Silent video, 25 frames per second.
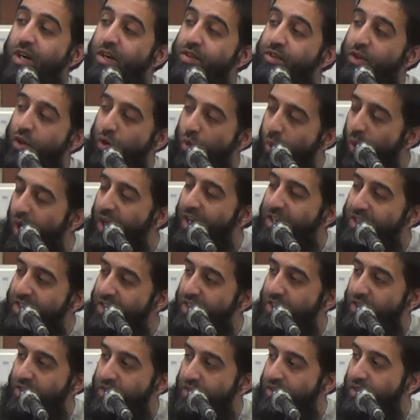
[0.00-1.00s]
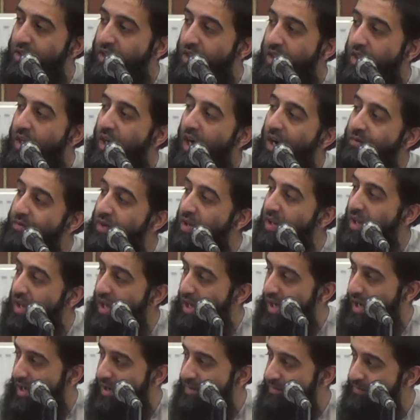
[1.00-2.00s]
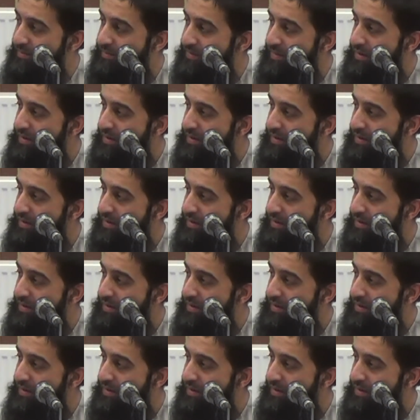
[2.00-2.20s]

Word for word: the qualities of Allah,